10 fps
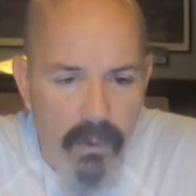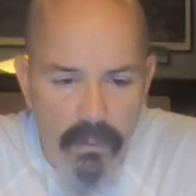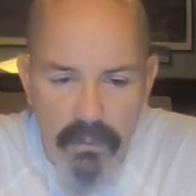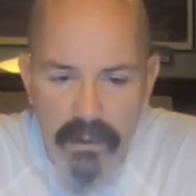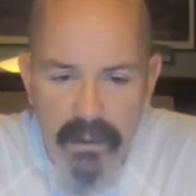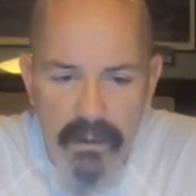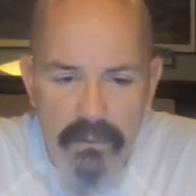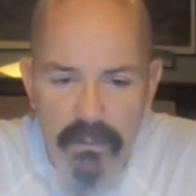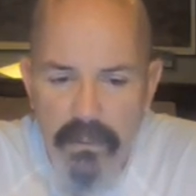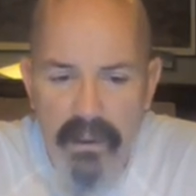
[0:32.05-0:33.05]
only
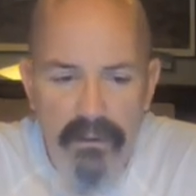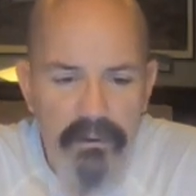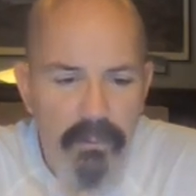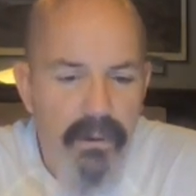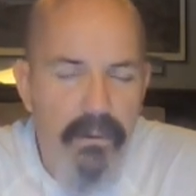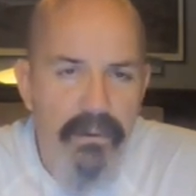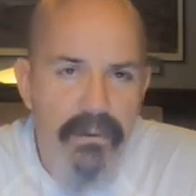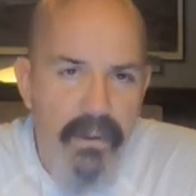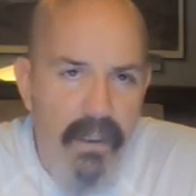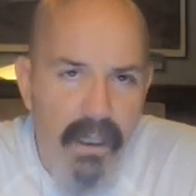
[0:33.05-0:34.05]
two tail spinners
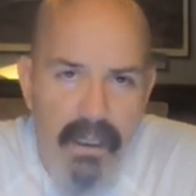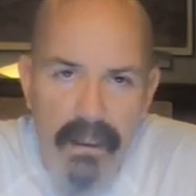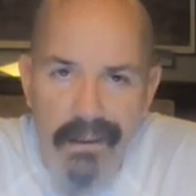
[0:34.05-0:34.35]
that I